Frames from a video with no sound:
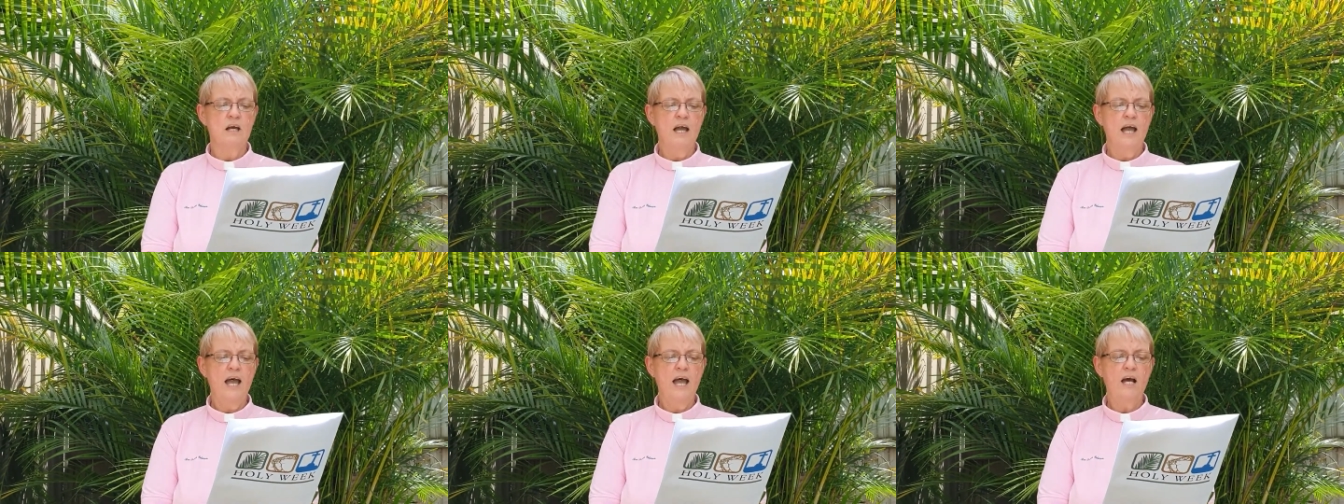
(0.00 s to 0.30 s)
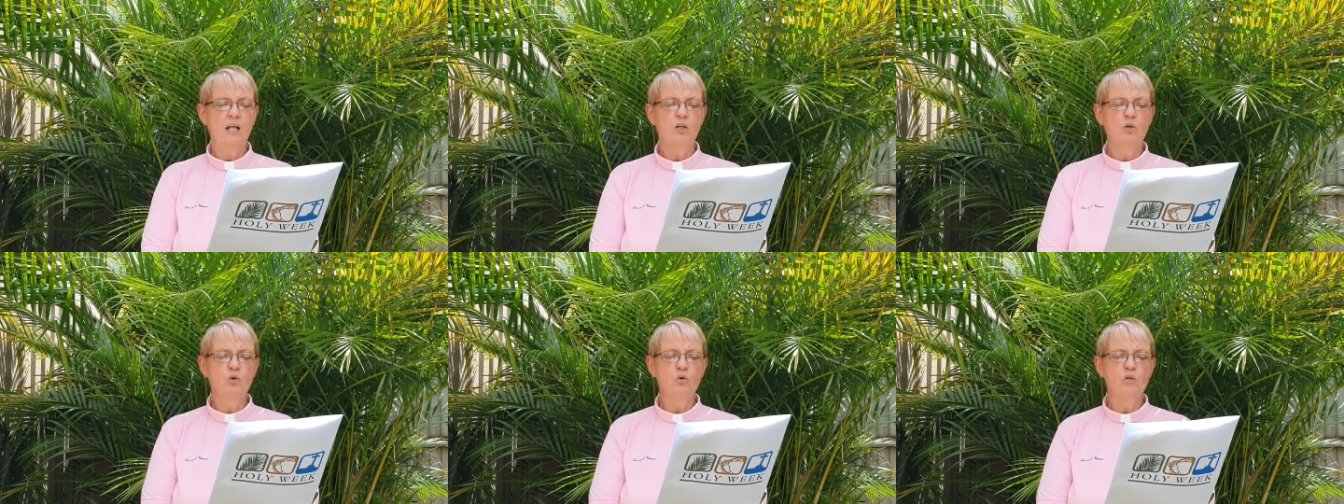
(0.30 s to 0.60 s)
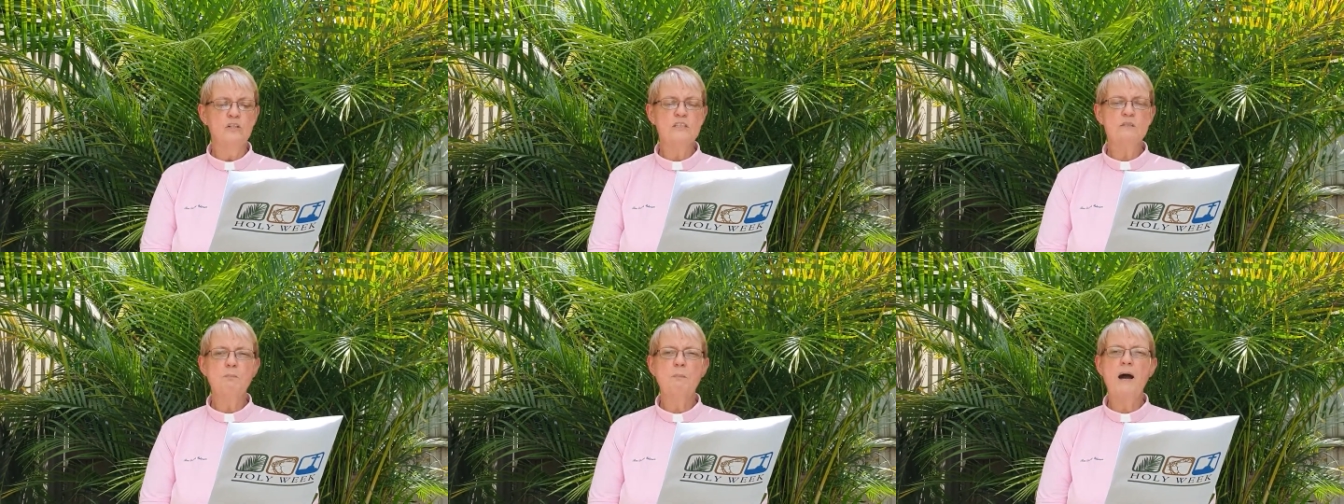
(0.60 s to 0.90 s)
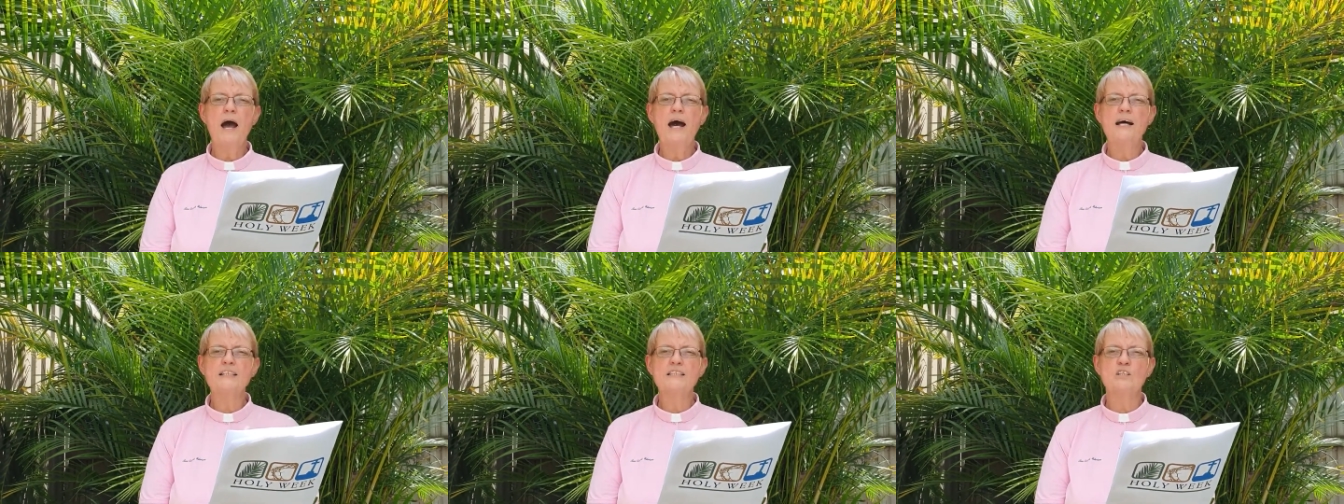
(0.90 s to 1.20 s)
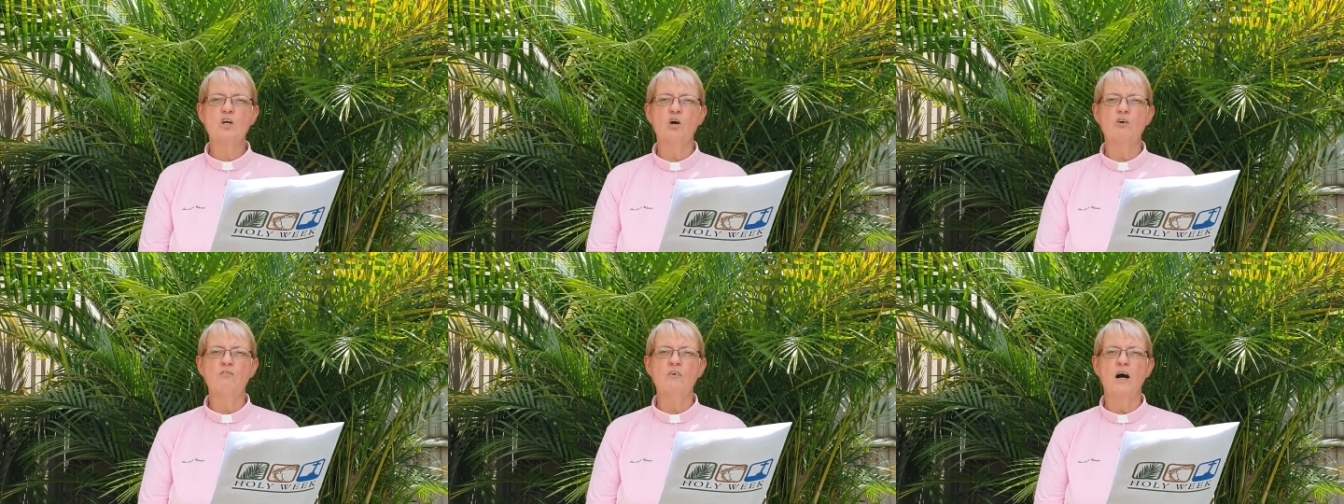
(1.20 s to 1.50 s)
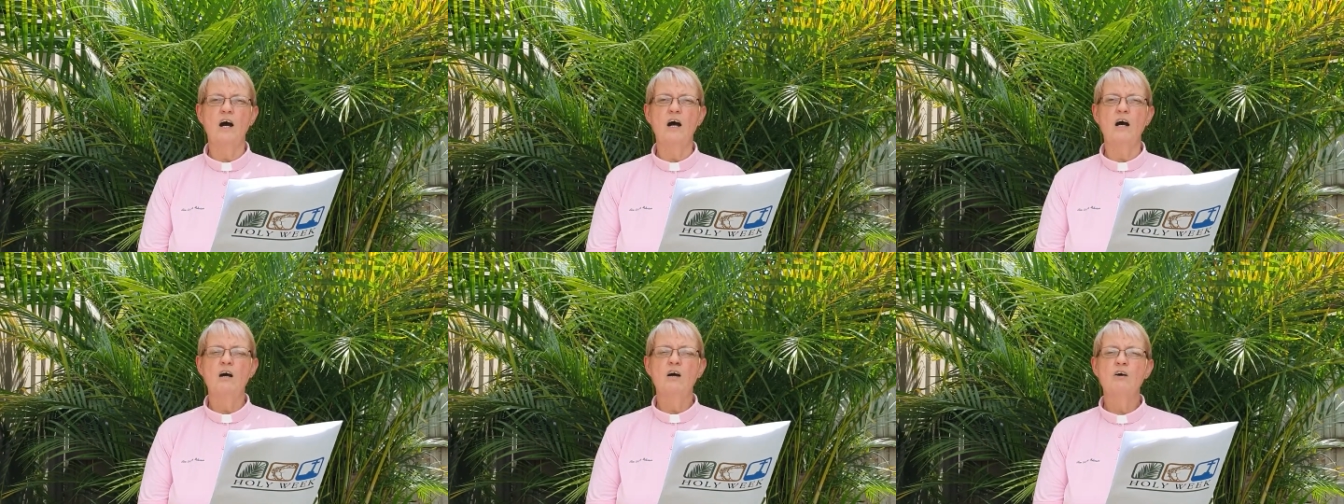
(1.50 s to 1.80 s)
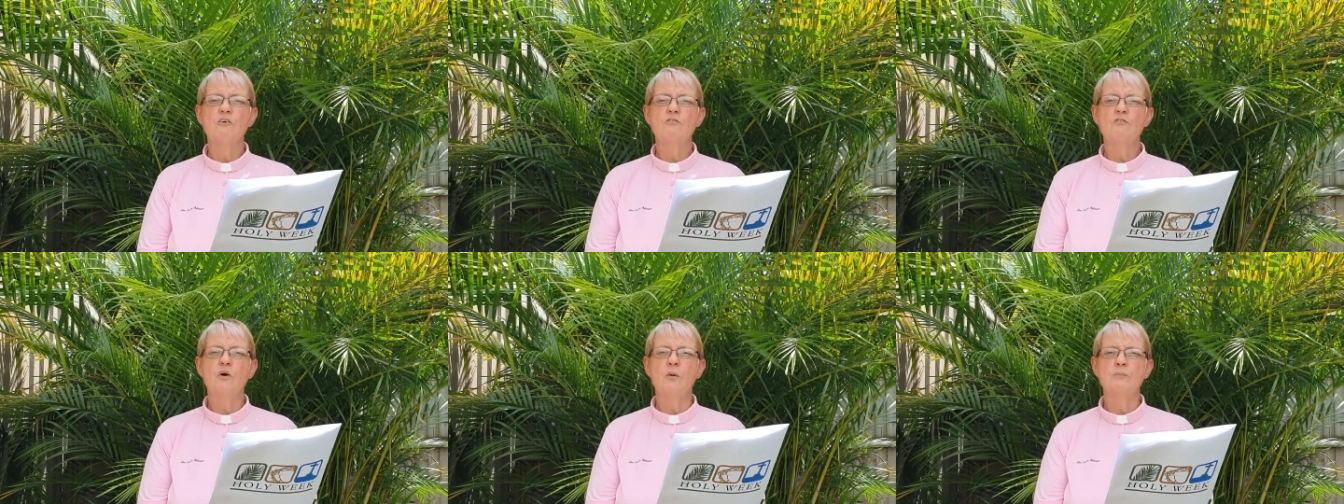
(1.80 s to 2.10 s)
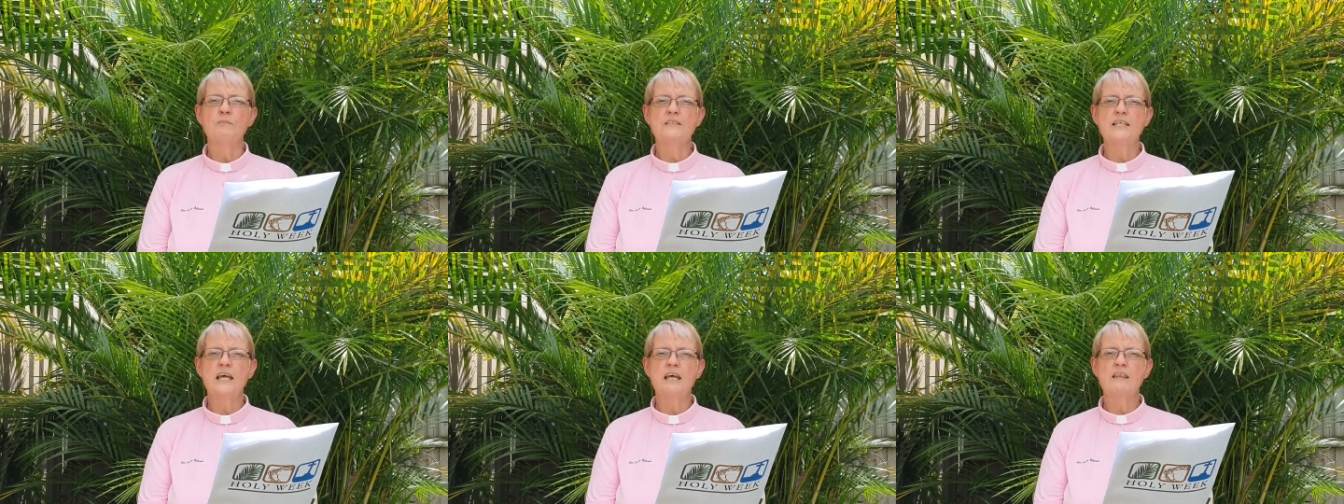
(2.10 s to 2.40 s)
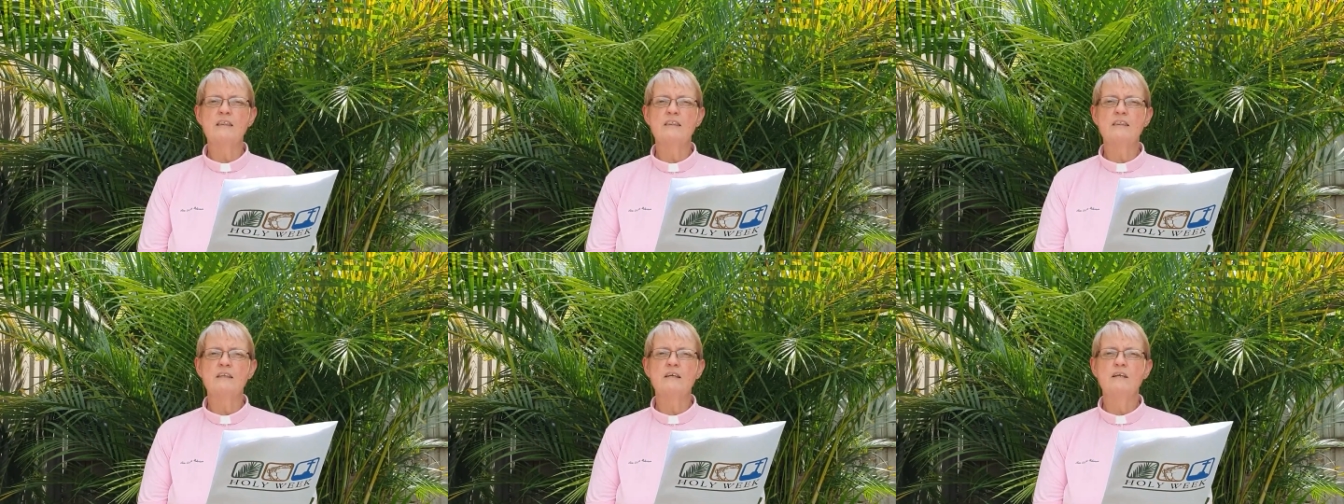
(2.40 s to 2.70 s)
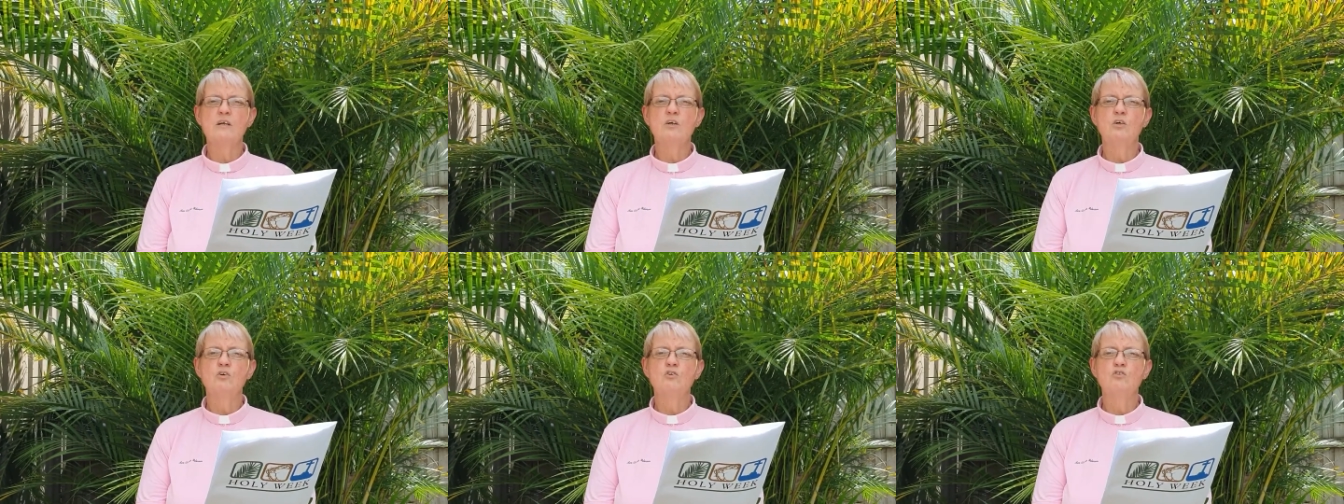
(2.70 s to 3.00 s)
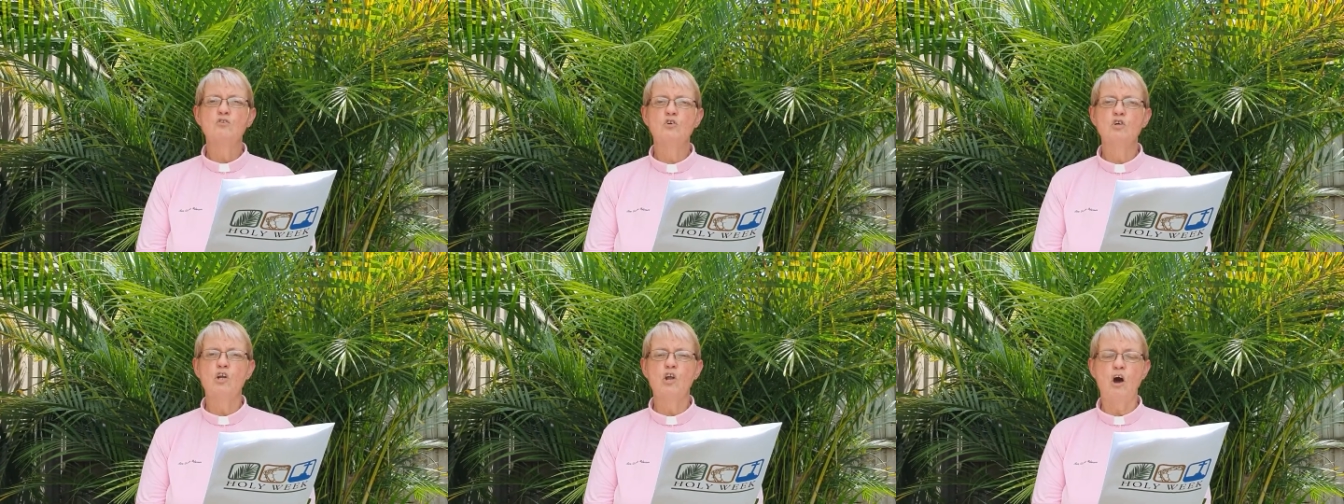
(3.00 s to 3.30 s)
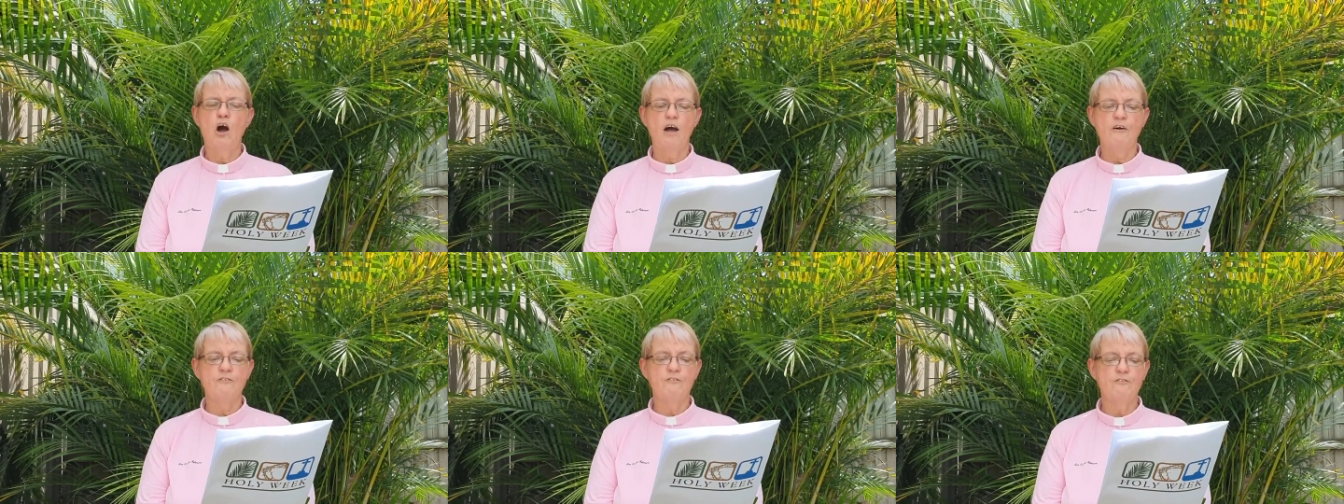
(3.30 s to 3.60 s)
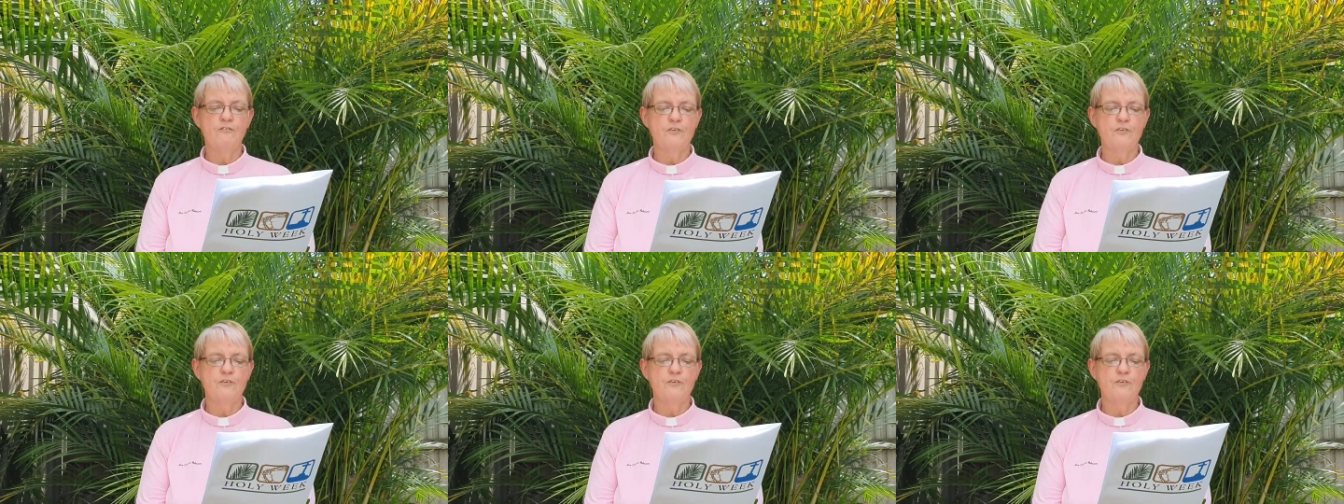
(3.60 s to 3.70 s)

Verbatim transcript: our Lord's Passover from death to life.